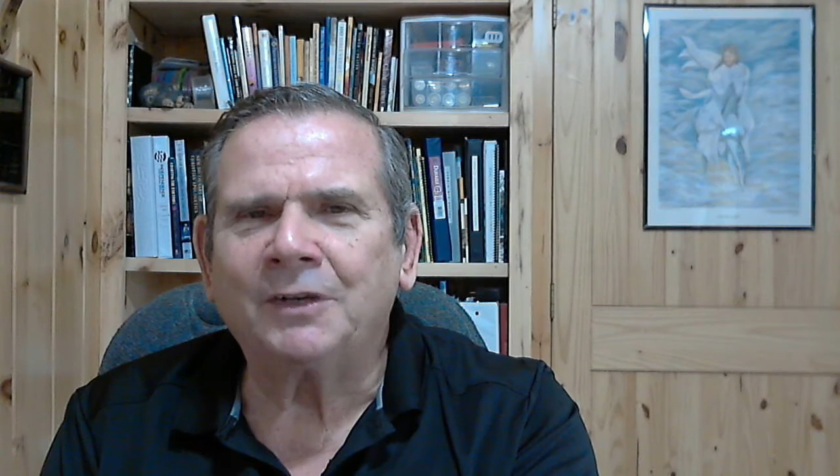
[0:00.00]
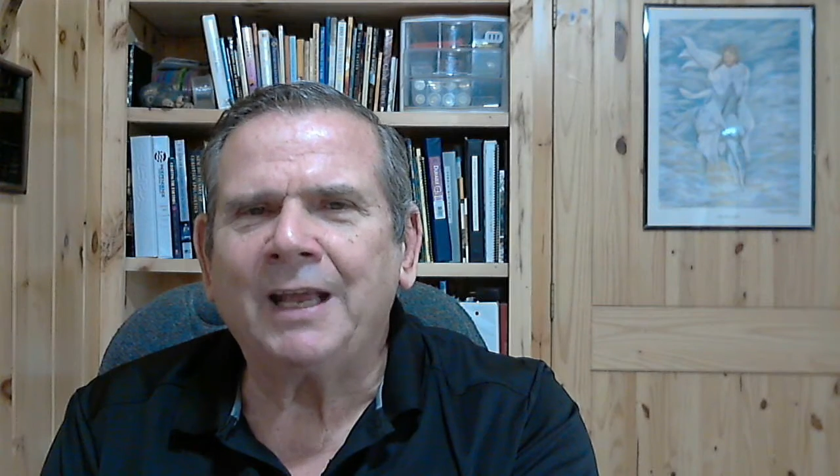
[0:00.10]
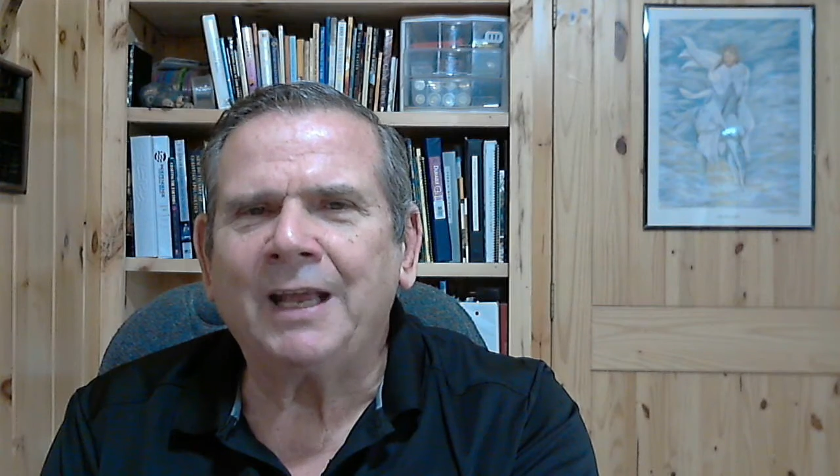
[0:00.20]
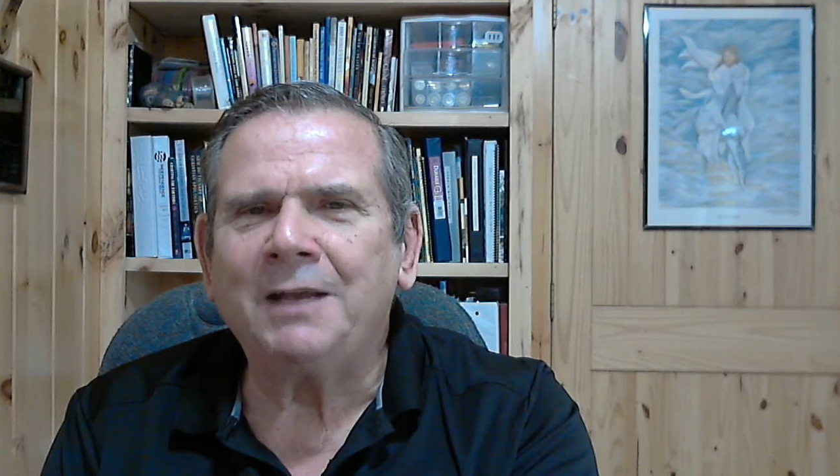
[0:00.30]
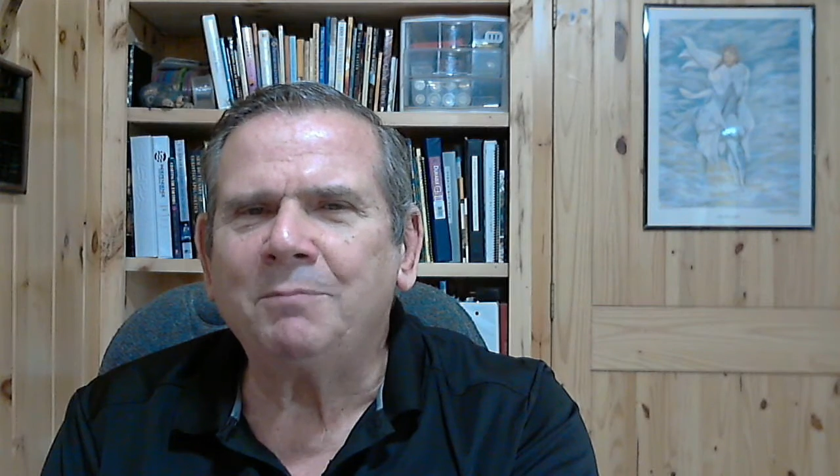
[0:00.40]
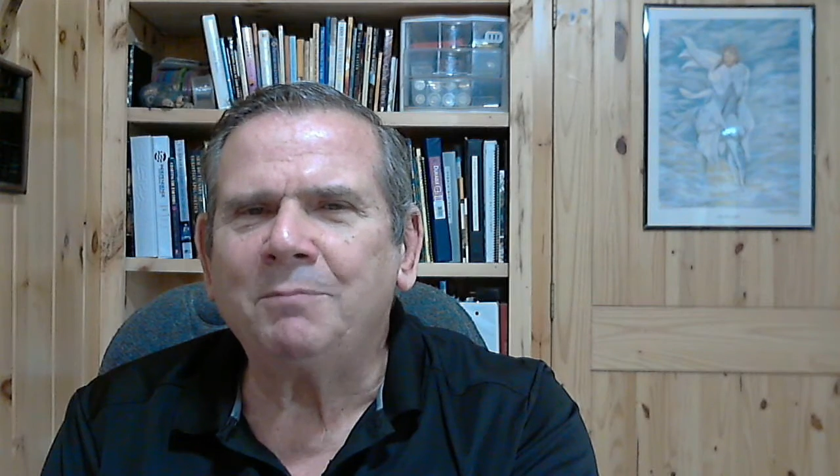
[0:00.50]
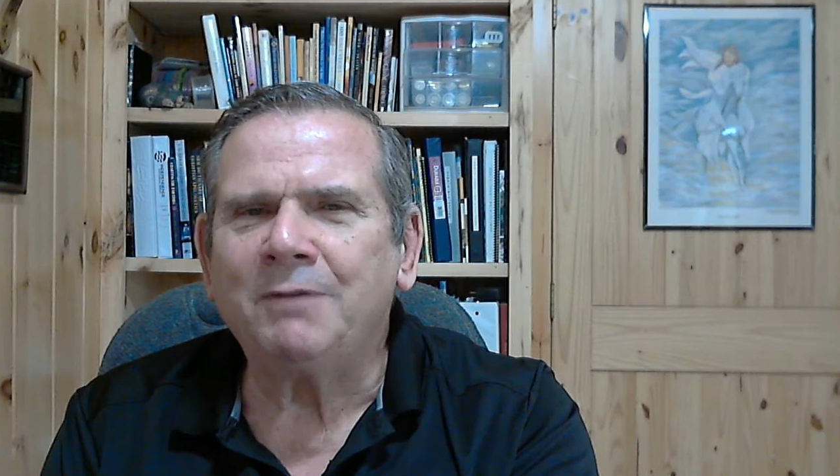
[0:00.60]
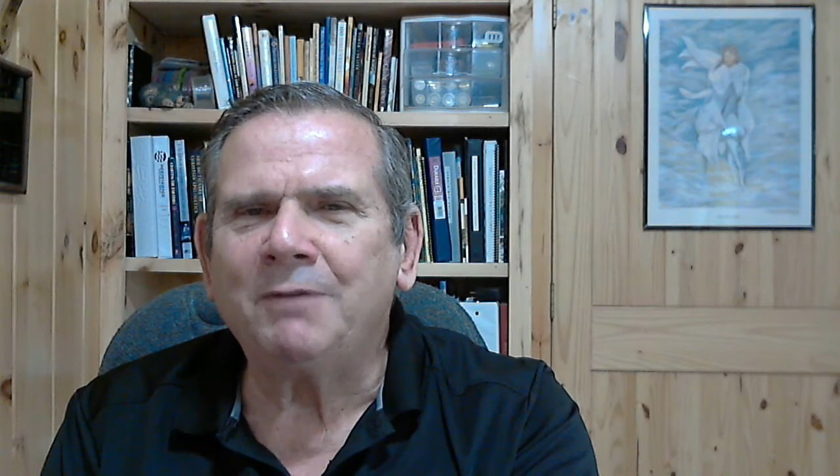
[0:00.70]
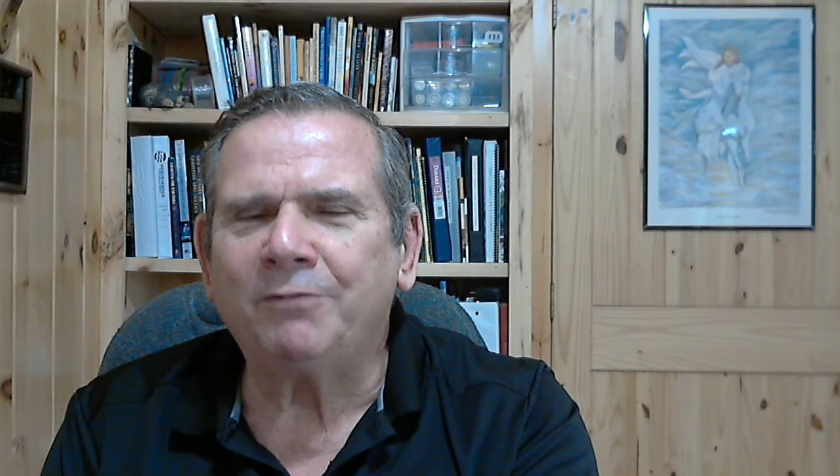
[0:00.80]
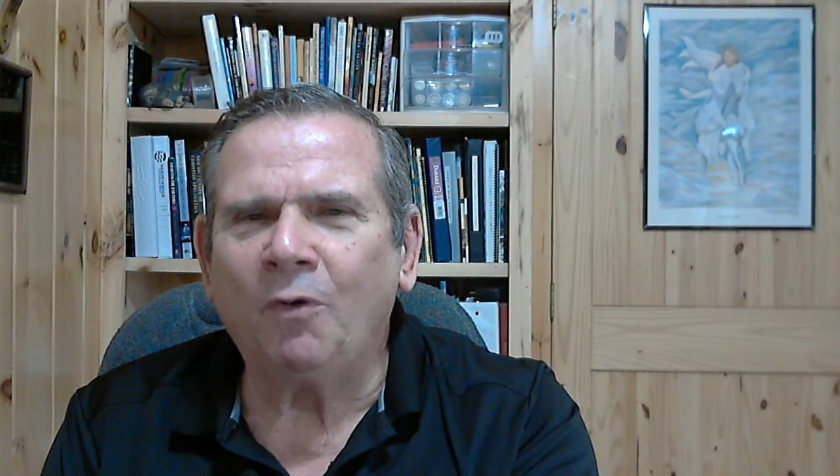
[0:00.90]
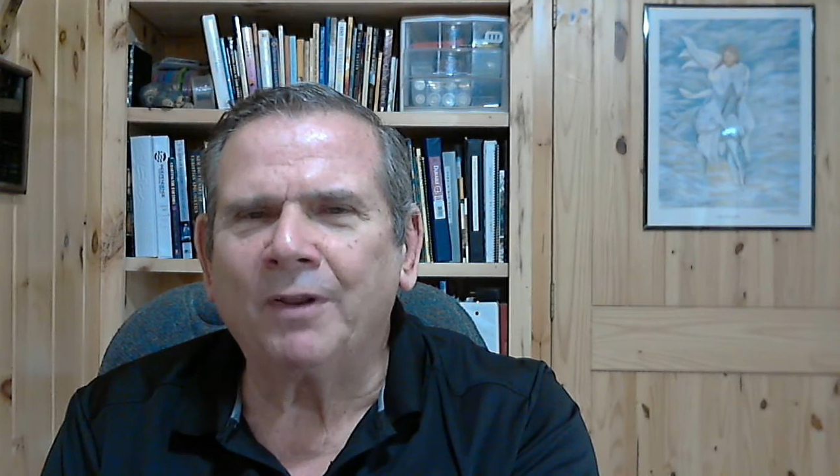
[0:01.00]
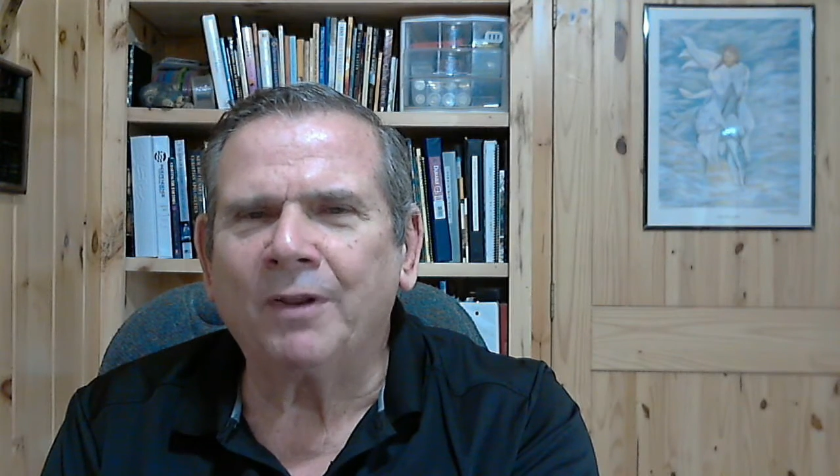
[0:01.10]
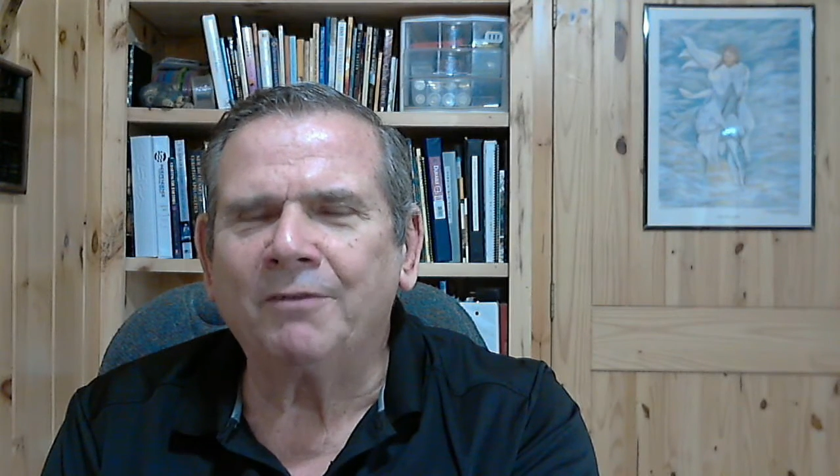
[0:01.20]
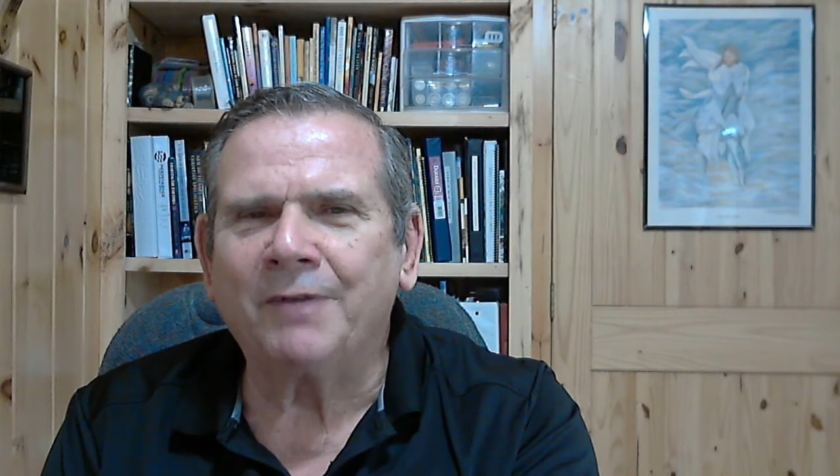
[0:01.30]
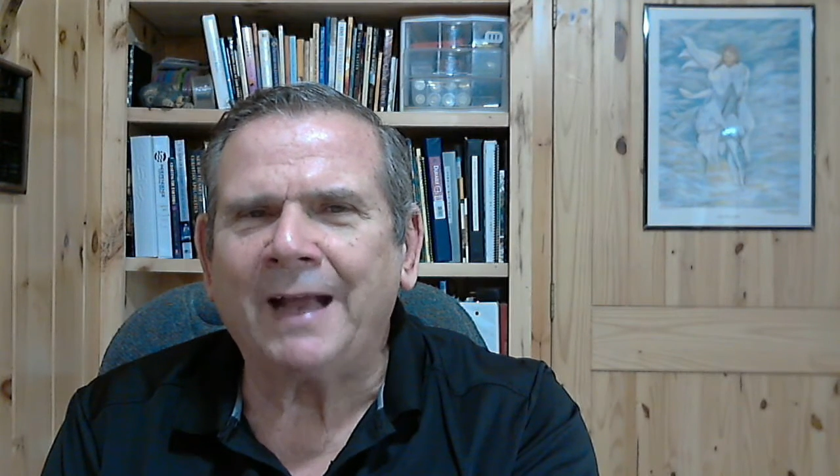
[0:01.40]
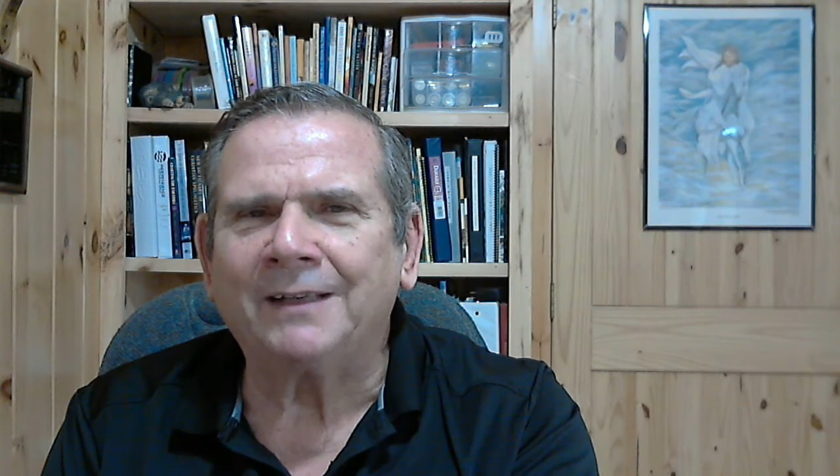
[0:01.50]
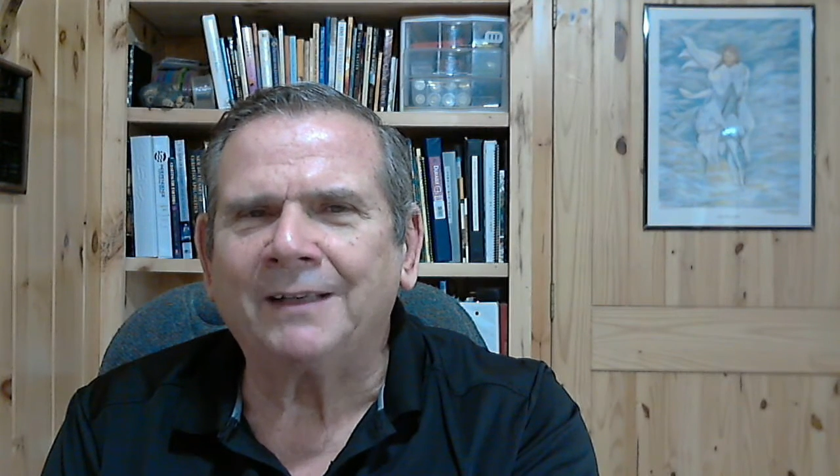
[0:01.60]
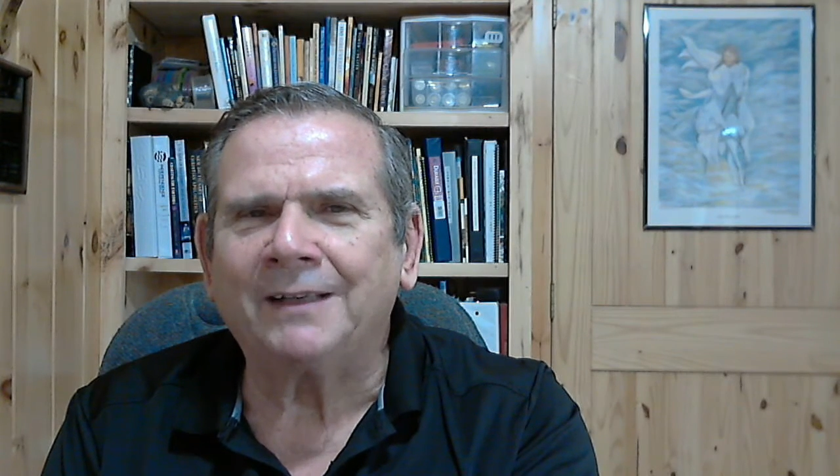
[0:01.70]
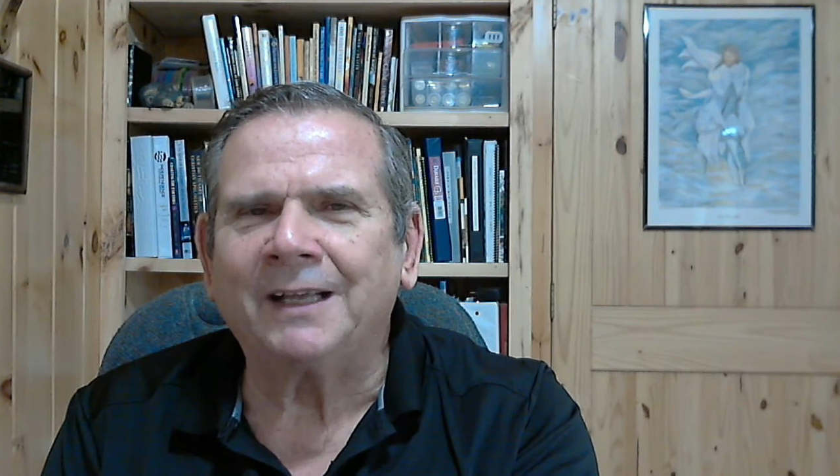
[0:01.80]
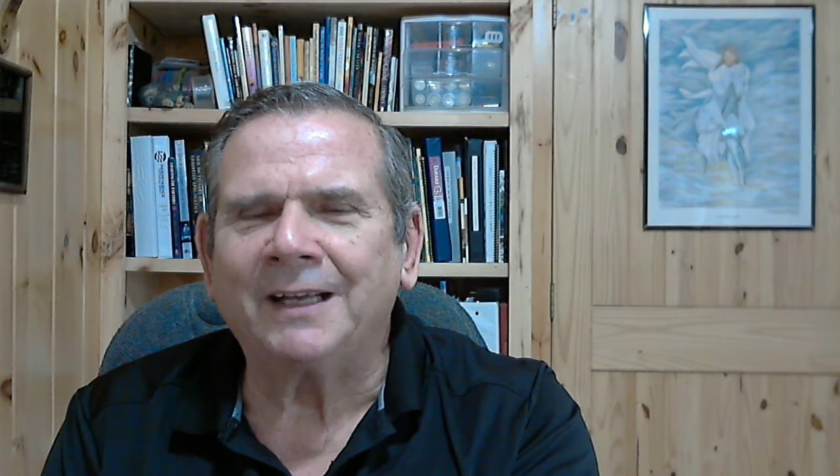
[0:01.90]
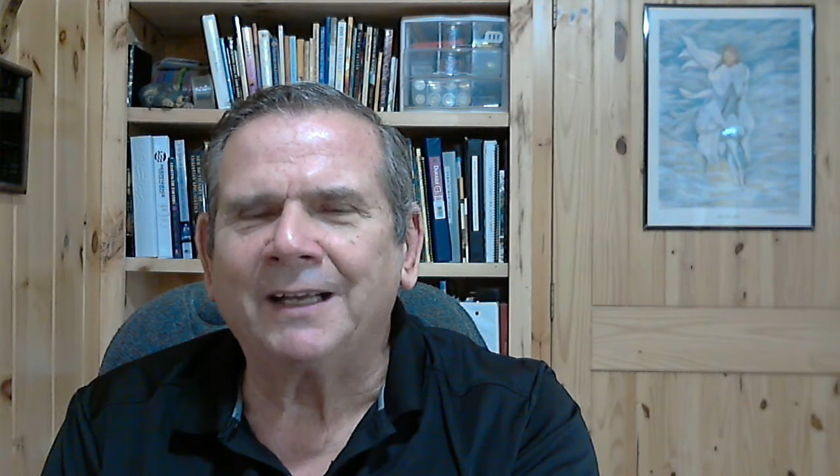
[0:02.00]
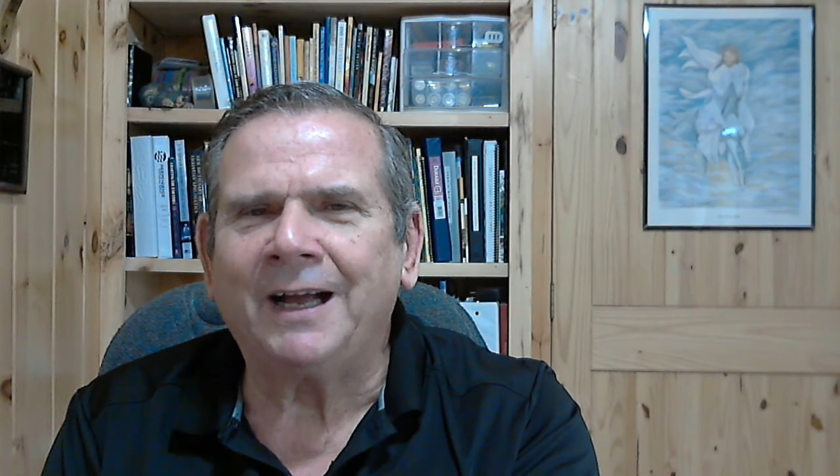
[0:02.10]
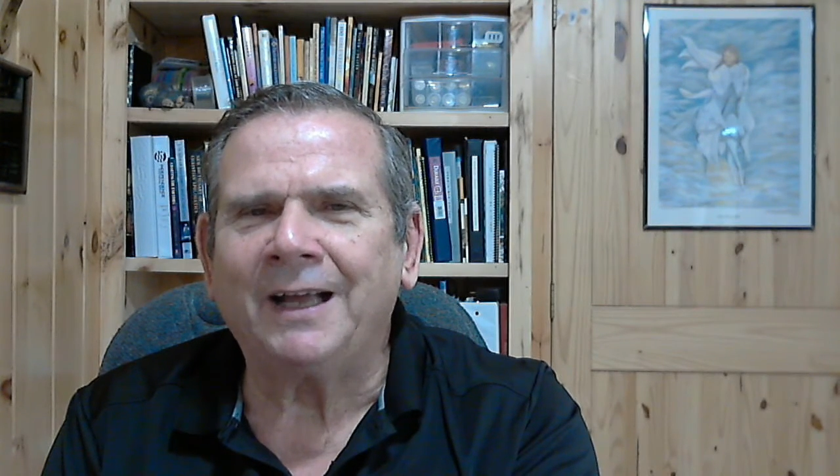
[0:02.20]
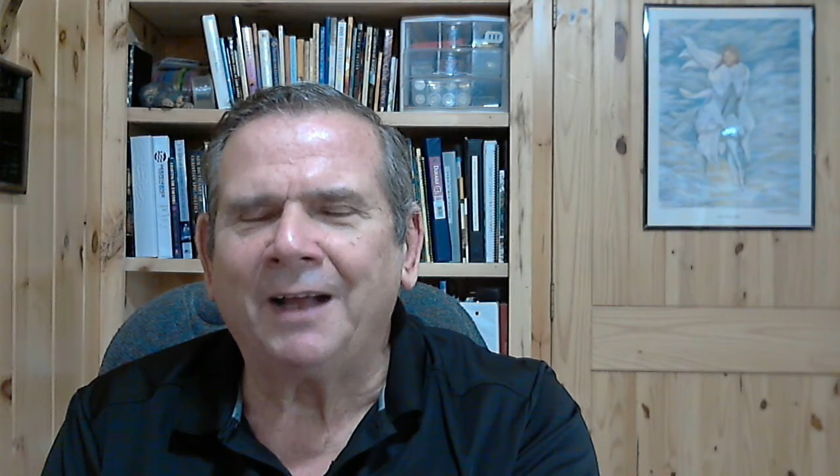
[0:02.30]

came before the fact that God